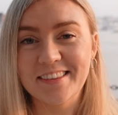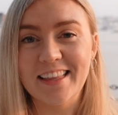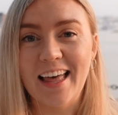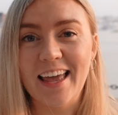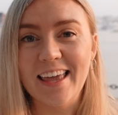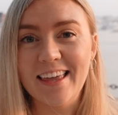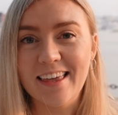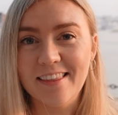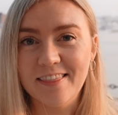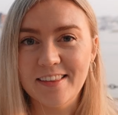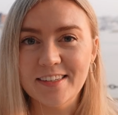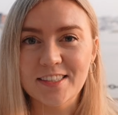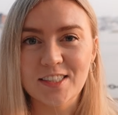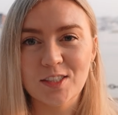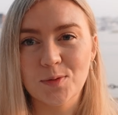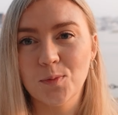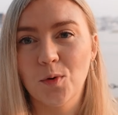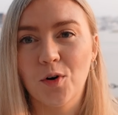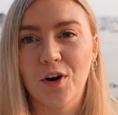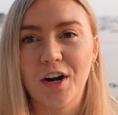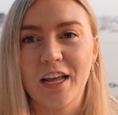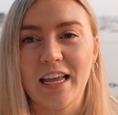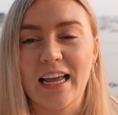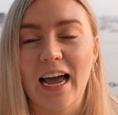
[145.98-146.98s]
Like this
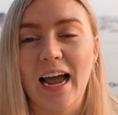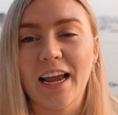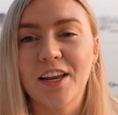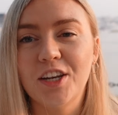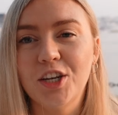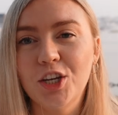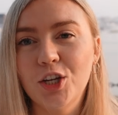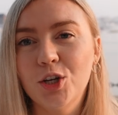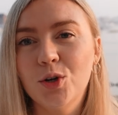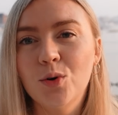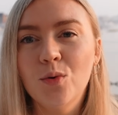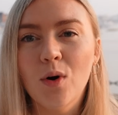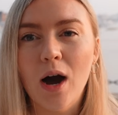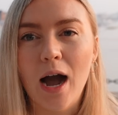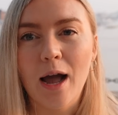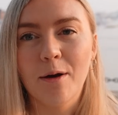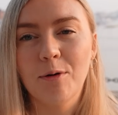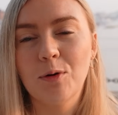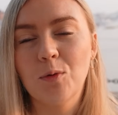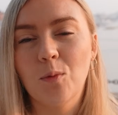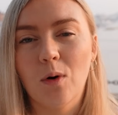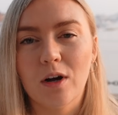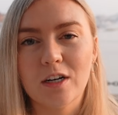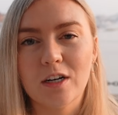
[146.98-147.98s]
morning, I knew
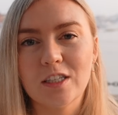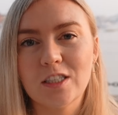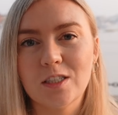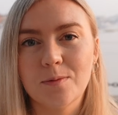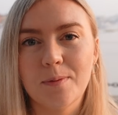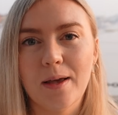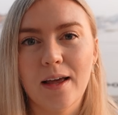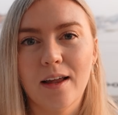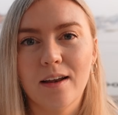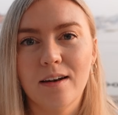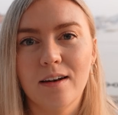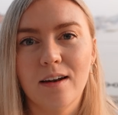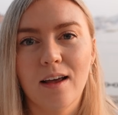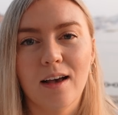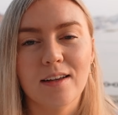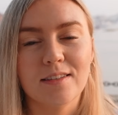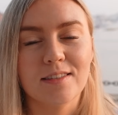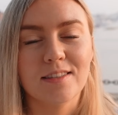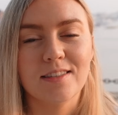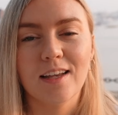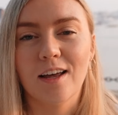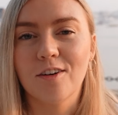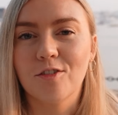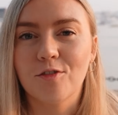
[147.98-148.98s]
I would want to spend a
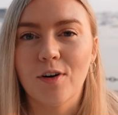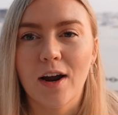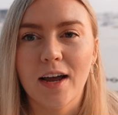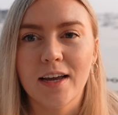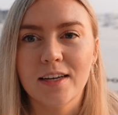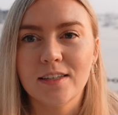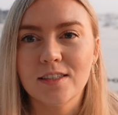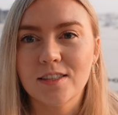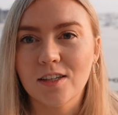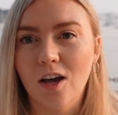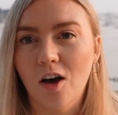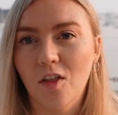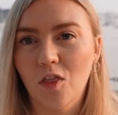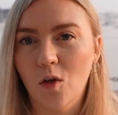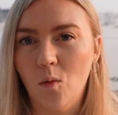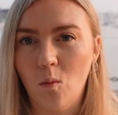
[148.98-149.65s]
sunrise on the